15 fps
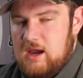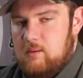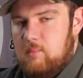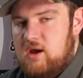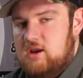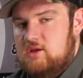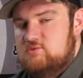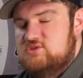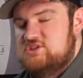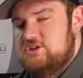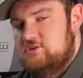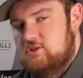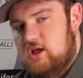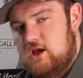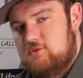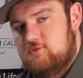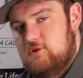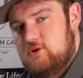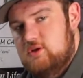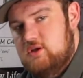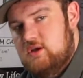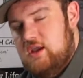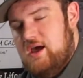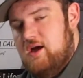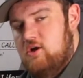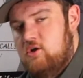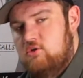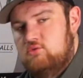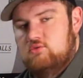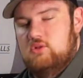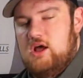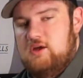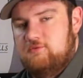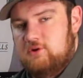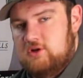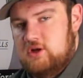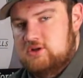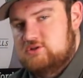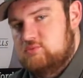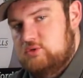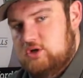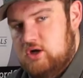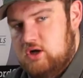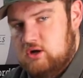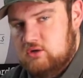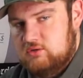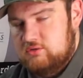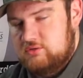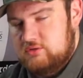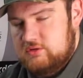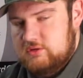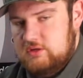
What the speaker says: my name is Gene Liford, and I own Liford Custom Calls.